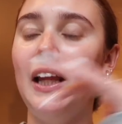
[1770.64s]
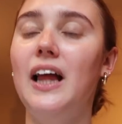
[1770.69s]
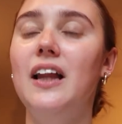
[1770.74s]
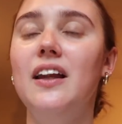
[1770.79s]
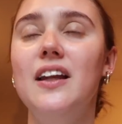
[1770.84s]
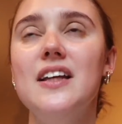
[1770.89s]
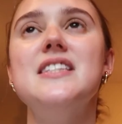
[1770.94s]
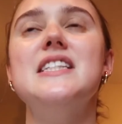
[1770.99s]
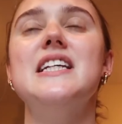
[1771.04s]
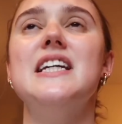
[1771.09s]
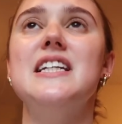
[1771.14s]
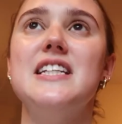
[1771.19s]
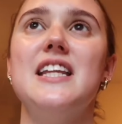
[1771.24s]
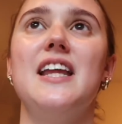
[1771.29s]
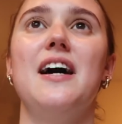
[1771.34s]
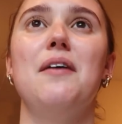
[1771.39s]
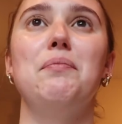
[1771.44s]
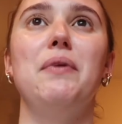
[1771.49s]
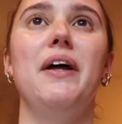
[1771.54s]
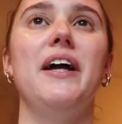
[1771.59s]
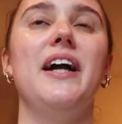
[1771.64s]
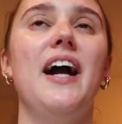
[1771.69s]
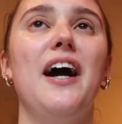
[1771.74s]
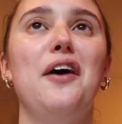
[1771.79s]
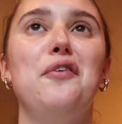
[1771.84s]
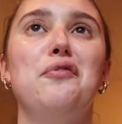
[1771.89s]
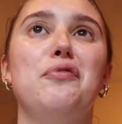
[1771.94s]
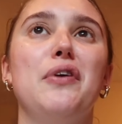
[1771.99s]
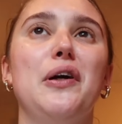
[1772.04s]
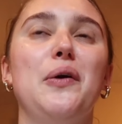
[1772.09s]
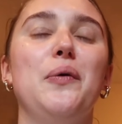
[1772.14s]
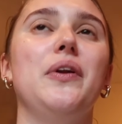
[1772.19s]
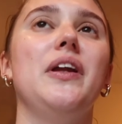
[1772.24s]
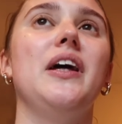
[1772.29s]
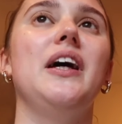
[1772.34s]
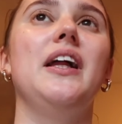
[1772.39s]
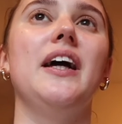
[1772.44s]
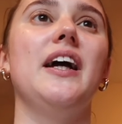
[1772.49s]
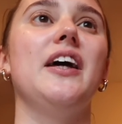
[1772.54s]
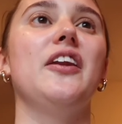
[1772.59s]
them like kind of
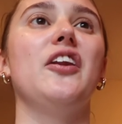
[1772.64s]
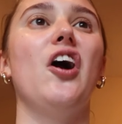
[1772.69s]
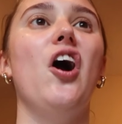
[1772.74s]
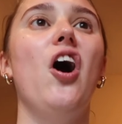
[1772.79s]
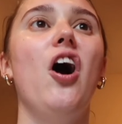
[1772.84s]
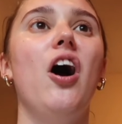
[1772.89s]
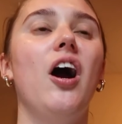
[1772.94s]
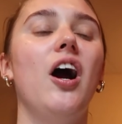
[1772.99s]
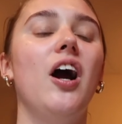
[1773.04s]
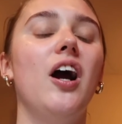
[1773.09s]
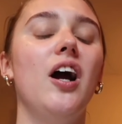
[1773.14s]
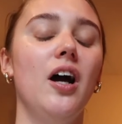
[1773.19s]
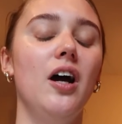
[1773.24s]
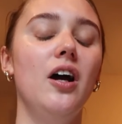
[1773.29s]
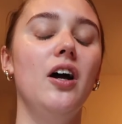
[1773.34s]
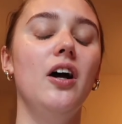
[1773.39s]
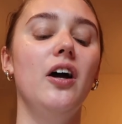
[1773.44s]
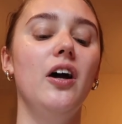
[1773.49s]
frequently, like in the car,